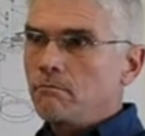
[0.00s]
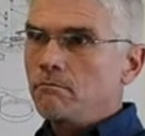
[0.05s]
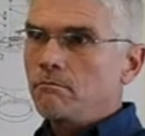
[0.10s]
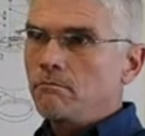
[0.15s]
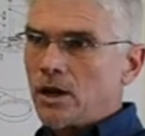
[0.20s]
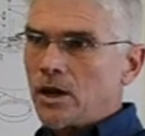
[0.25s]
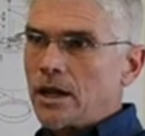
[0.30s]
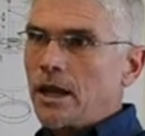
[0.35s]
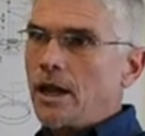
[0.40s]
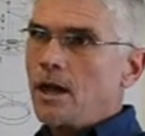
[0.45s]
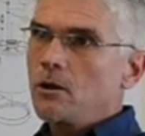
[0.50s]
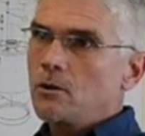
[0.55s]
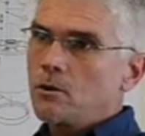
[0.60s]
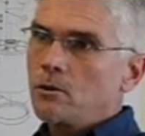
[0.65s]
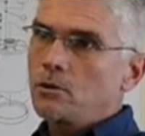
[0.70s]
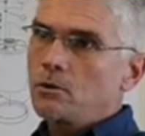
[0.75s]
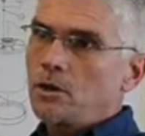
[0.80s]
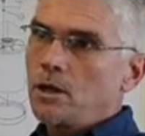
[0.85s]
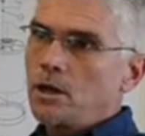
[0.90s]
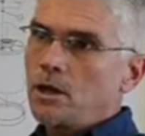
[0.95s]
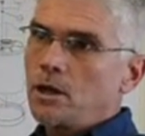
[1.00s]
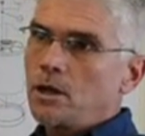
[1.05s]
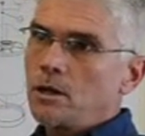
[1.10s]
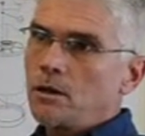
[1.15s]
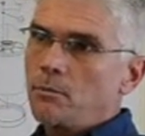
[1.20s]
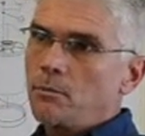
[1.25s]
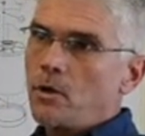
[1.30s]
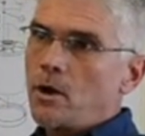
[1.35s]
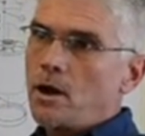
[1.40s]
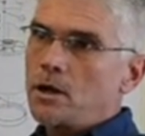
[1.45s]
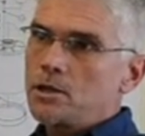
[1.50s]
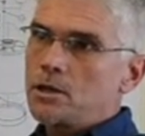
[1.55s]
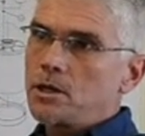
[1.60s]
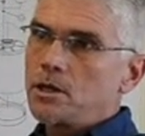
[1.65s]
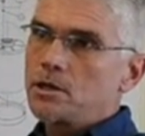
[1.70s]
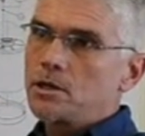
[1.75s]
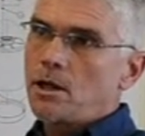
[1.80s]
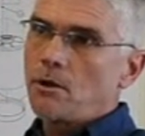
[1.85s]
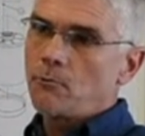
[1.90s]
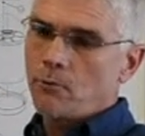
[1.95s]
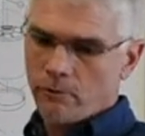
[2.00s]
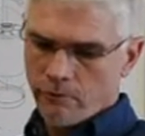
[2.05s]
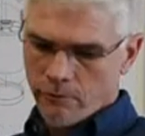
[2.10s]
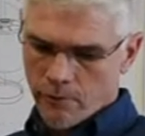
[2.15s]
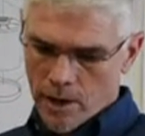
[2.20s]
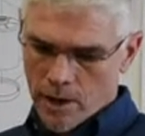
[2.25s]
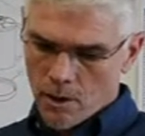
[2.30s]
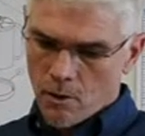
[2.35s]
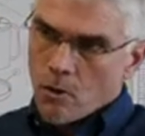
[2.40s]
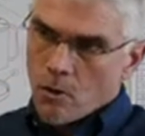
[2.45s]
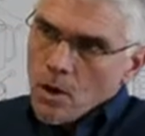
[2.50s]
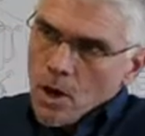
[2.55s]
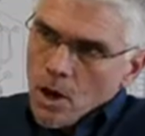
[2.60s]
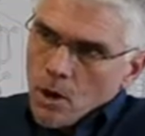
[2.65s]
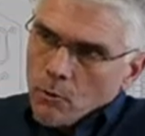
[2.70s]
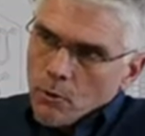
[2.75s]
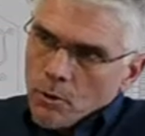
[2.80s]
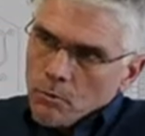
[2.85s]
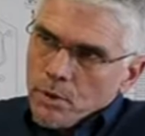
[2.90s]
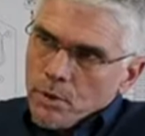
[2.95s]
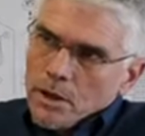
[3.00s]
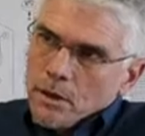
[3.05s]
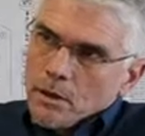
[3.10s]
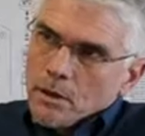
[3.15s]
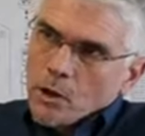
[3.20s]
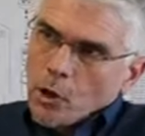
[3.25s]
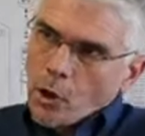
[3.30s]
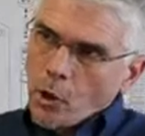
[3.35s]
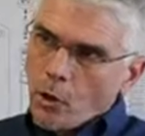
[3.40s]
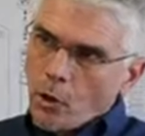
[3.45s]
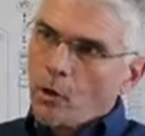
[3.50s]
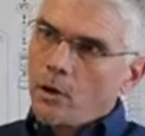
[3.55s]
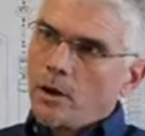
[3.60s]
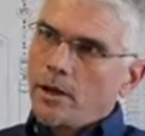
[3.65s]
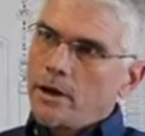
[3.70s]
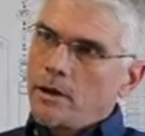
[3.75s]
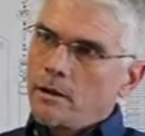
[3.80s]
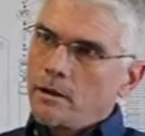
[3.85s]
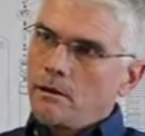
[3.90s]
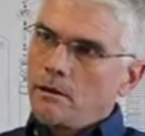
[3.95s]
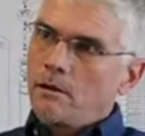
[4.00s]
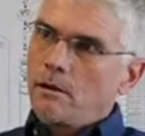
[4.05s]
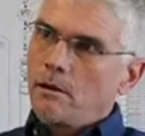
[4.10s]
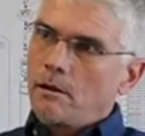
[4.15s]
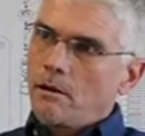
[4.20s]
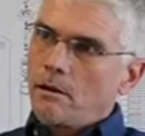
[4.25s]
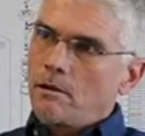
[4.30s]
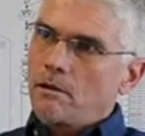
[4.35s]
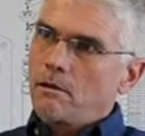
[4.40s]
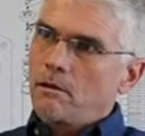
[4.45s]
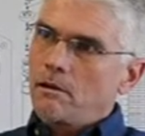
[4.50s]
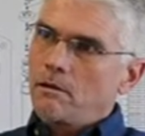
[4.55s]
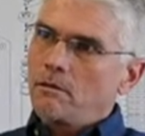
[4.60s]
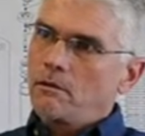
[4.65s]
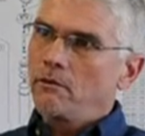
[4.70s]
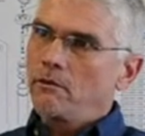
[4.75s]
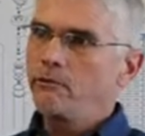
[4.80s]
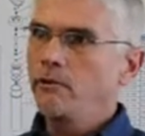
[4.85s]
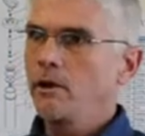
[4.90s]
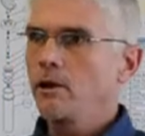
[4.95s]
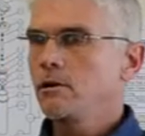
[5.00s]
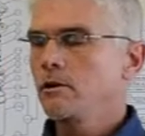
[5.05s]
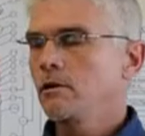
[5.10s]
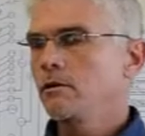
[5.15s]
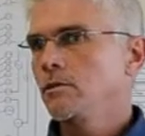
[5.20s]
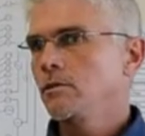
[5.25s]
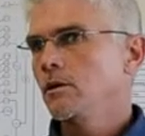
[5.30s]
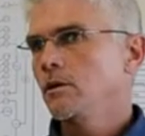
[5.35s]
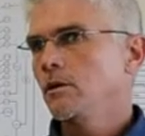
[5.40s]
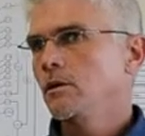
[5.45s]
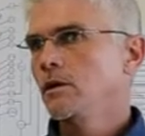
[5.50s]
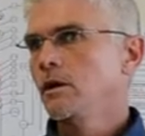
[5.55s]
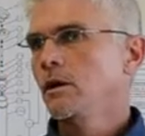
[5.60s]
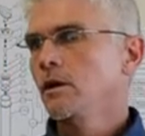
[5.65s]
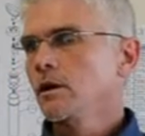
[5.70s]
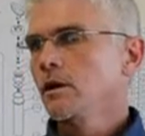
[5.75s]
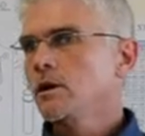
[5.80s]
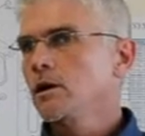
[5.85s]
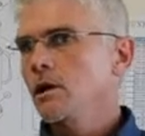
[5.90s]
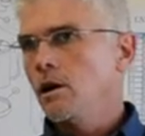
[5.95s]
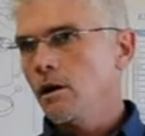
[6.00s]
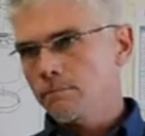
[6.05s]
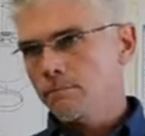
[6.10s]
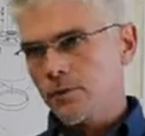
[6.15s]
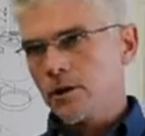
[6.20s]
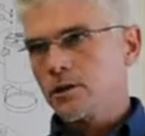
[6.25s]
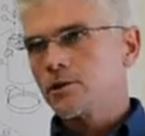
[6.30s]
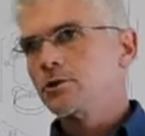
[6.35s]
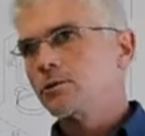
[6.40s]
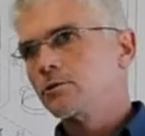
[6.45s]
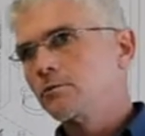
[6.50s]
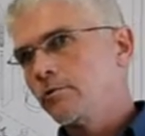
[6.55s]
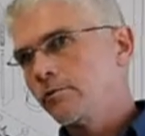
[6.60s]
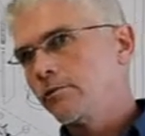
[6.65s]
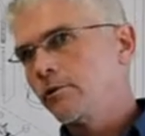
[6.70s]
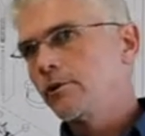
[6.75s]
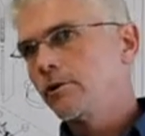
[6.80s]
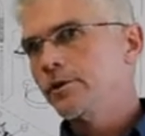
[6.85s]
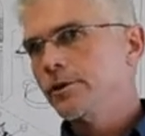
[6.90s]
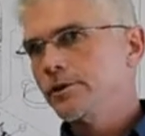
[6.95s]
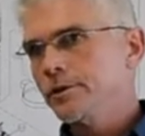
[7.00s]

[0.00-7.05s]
mechanical thing in the process that would fail would be the curling or the failure of the cup that you're referring